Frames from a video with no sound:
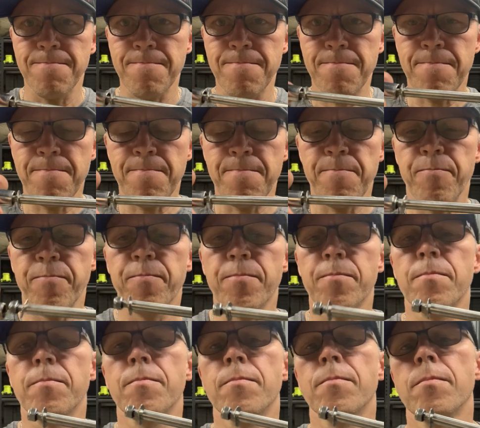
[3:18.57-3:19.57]

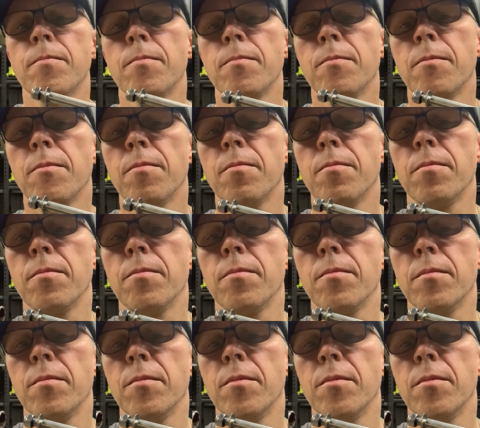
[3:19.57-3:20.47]
(no one is talking)